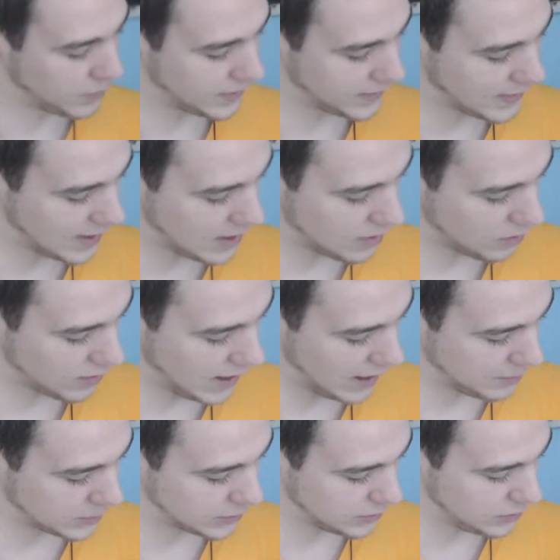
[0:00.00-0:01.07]
but they're
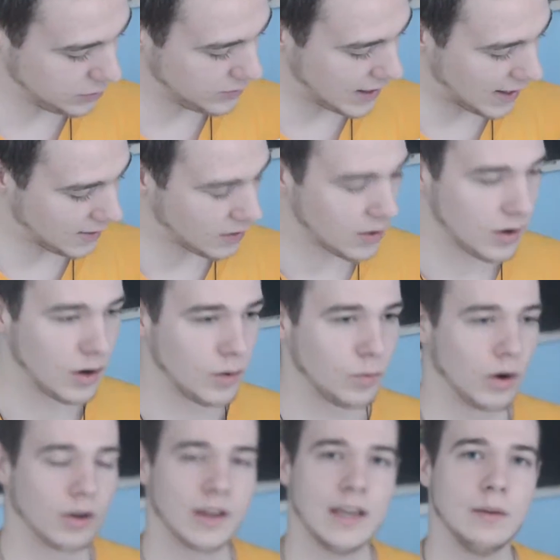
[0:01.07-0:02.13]
able to do that
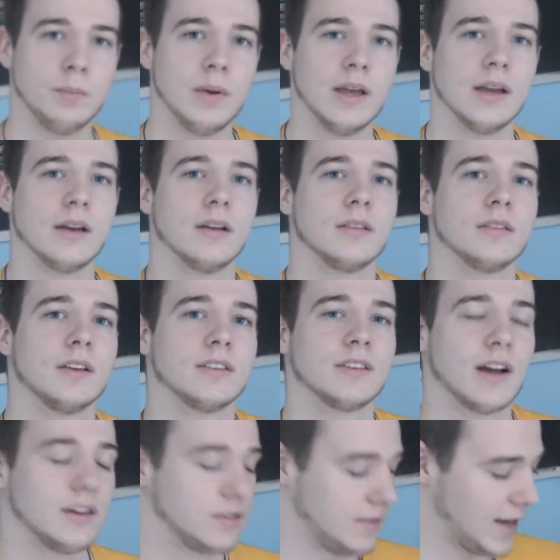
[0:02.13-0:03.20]
while keeping the
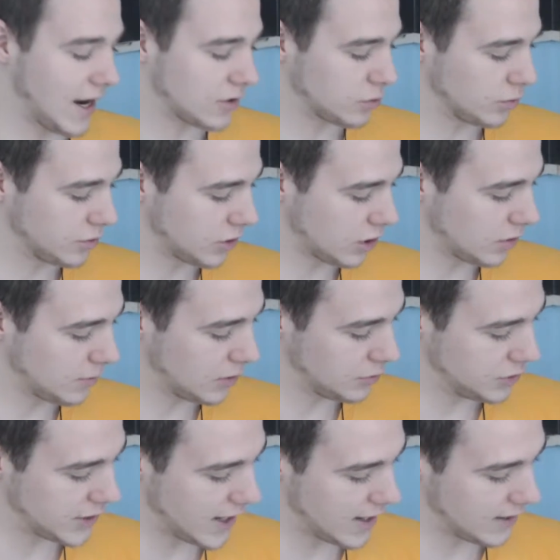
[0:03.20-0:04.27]
size of the actual
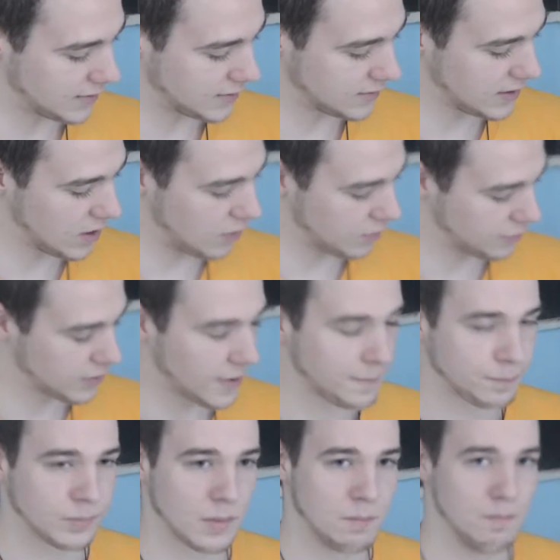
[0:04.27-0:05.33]
turbojet itself
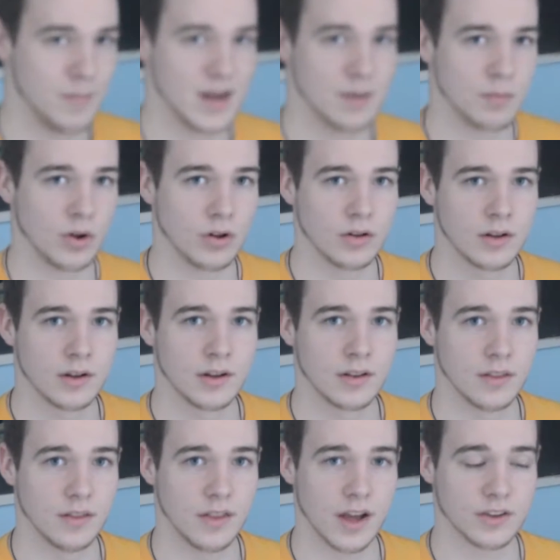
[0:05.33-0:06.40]
minimal,
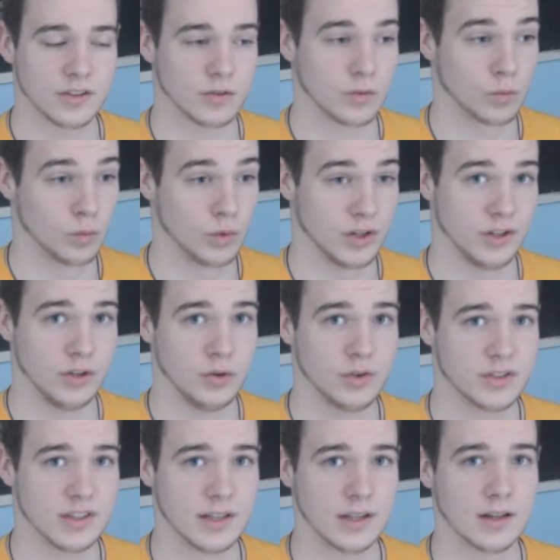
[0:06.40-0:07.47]
and thus
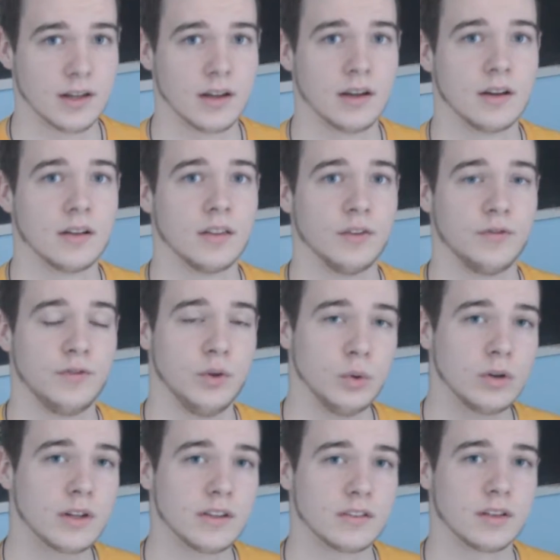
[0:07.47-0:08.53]
reducing the
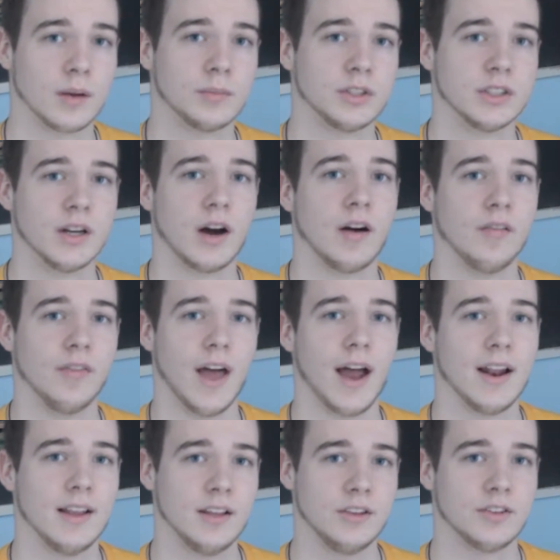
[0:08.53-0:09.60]
fuel consumption of
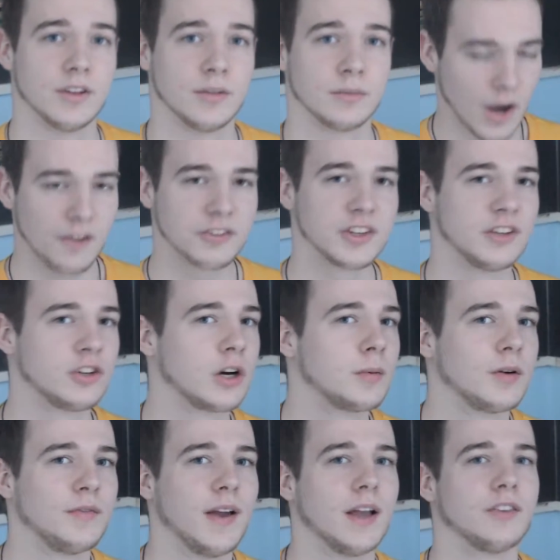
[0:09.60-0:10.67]
that engine. Obviously,
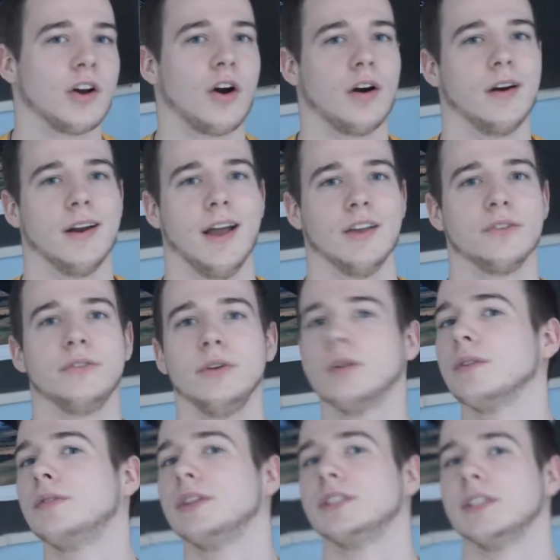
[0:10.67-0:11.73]
turbofans aren't as
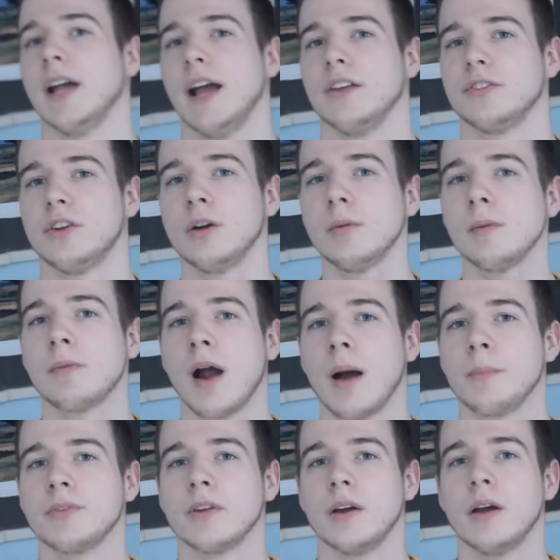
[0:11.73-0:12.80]
fuel efficient as
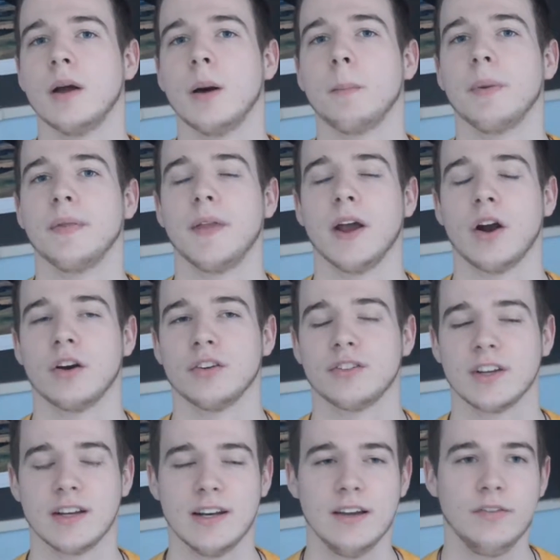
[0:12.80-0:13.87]
turboprops, but they are
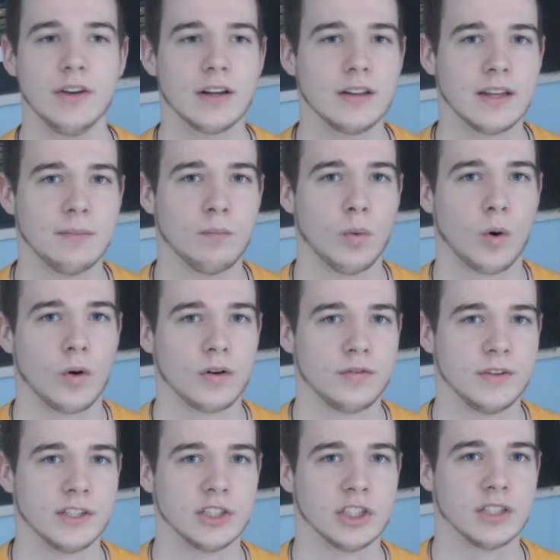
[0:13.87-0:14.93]
significantly more
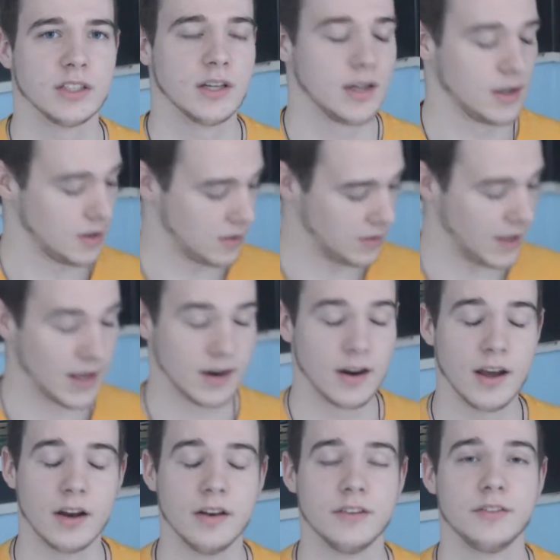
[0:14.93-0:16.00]
efficient
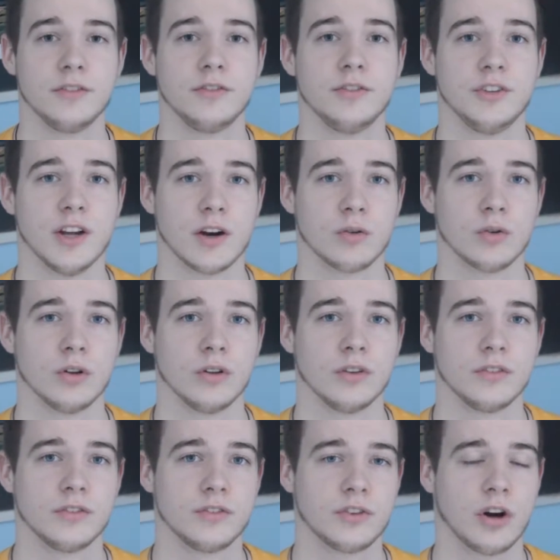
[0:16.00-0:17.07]
than a
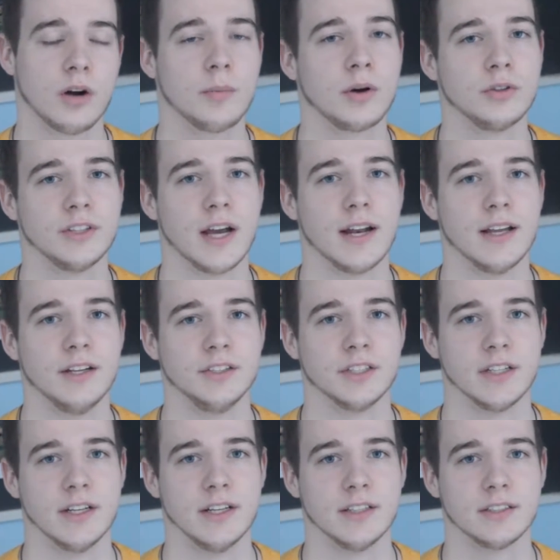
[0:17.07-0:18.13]
general turbojet
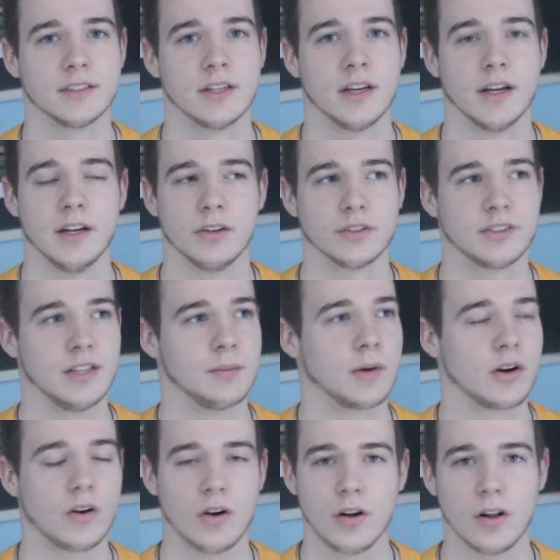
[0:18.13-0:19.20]
engine is. And you'll see
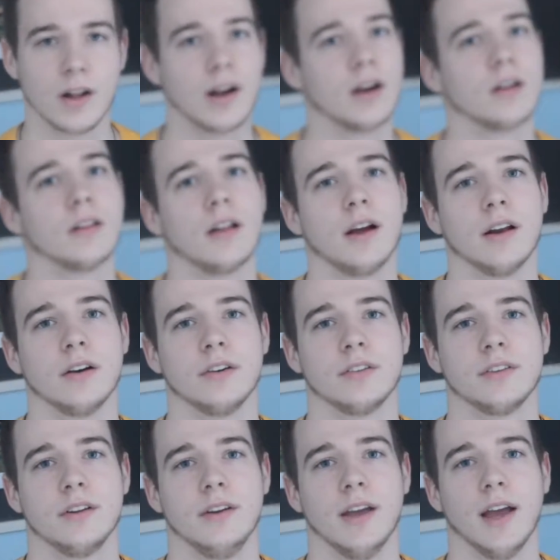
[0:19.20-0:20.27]
them on all
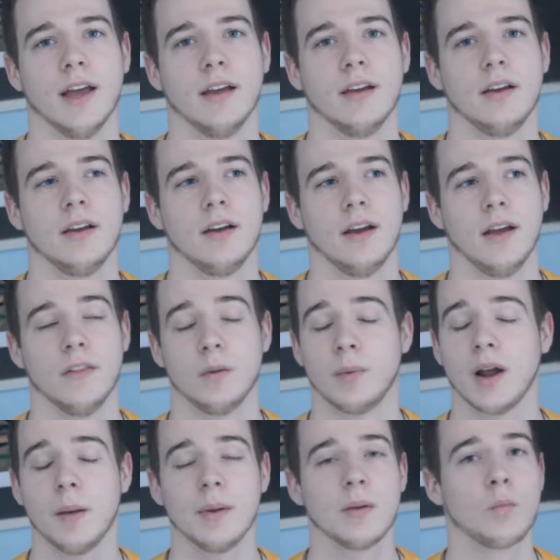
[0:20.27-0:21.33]
airliners today. And
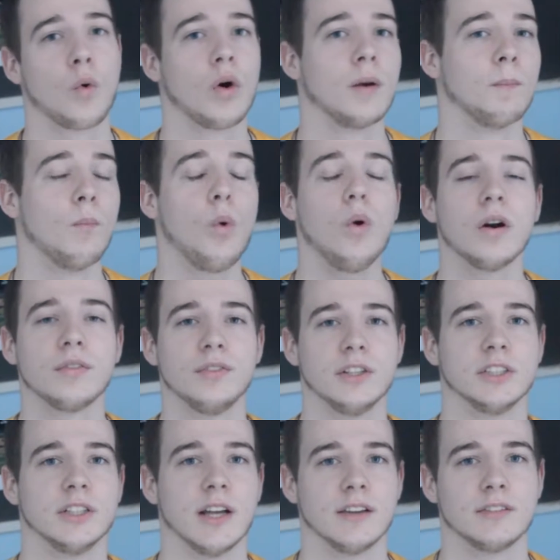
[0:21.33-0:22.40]
they're becoming more and more
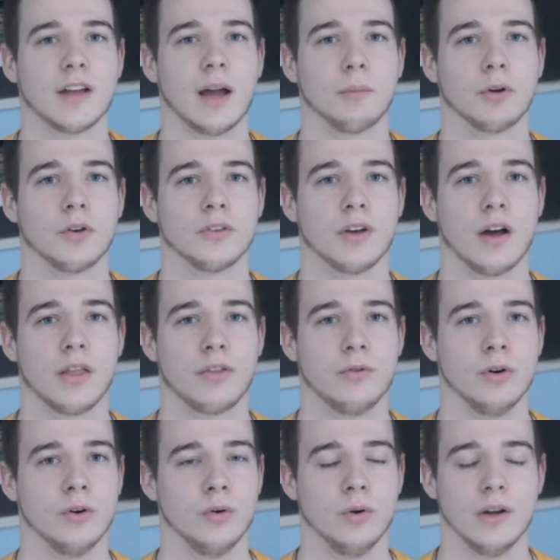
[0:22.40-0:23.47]
efficient as time goes
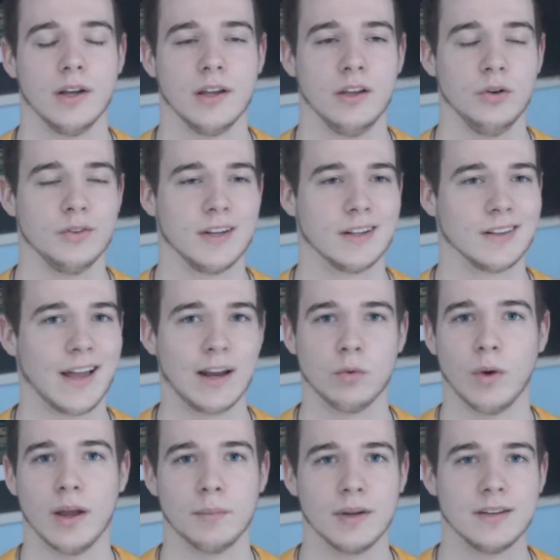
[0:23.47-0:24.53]
on through using
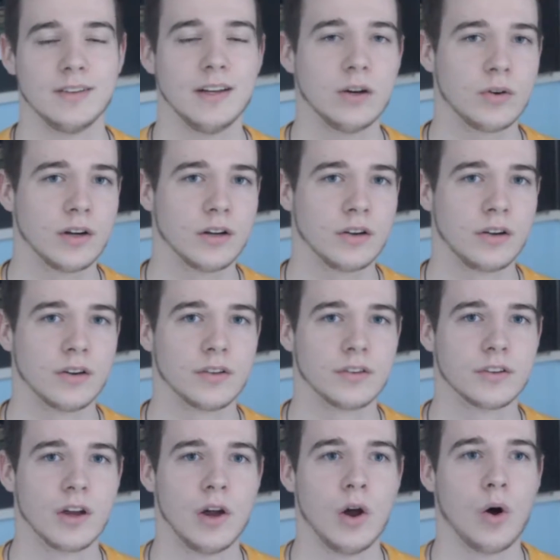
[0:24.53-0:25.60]
lightweight
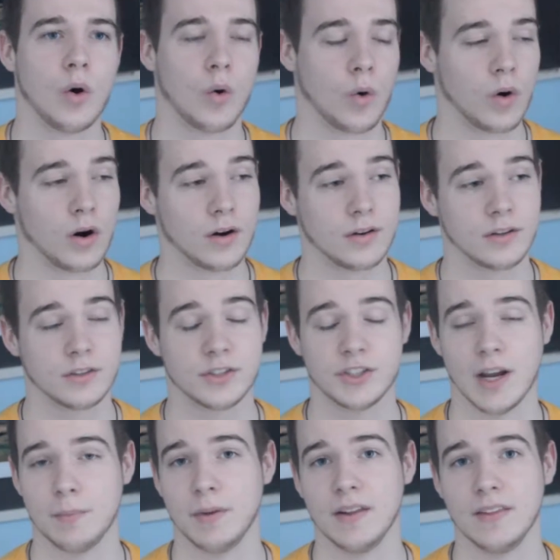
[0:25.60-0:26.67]
materials or
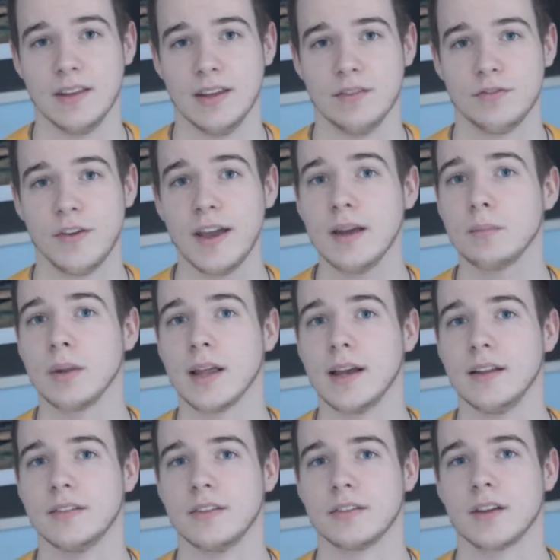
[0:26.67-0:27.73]
shaping the fan
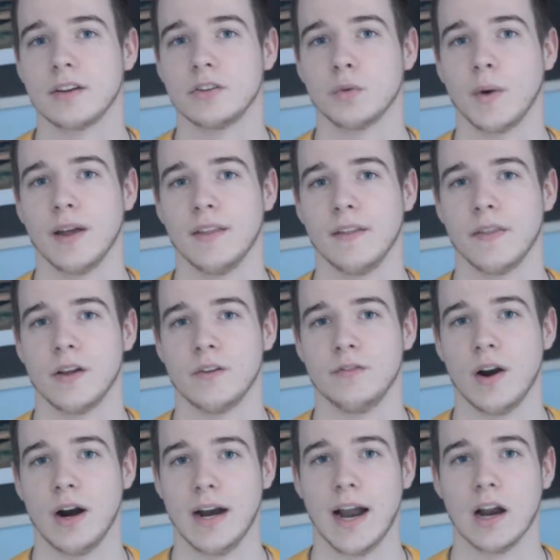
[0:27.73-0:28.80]
blades in such a way that
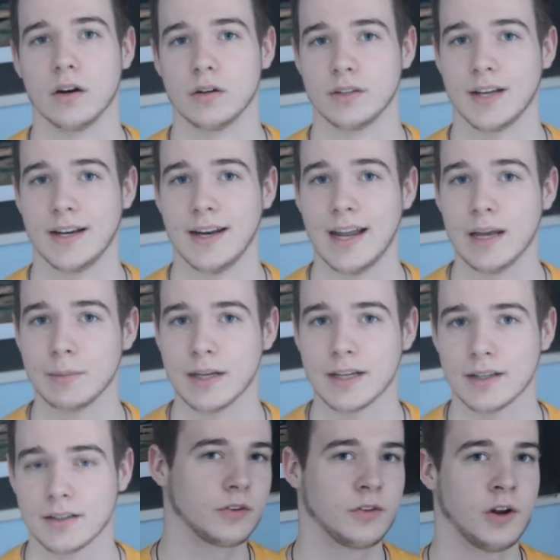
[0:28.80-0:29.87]
they're very
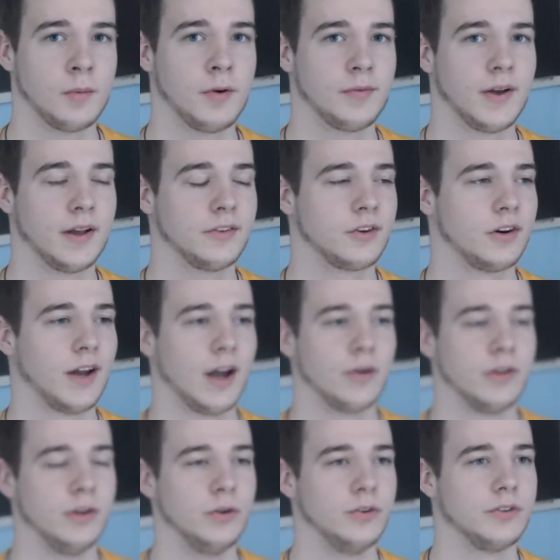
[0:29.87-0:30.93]
aerodynamic. Turbofans are now
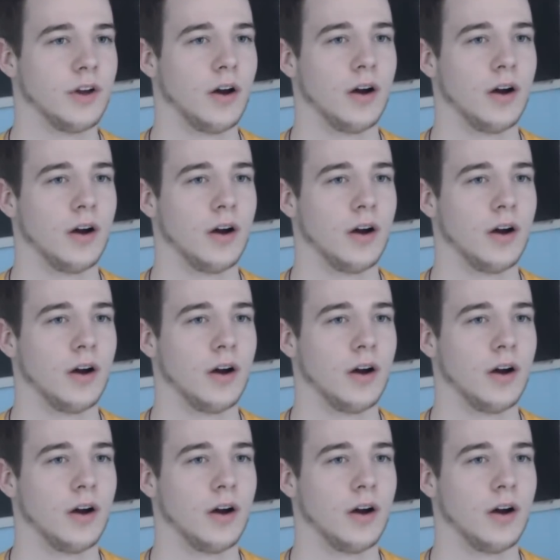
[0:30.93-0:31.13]
used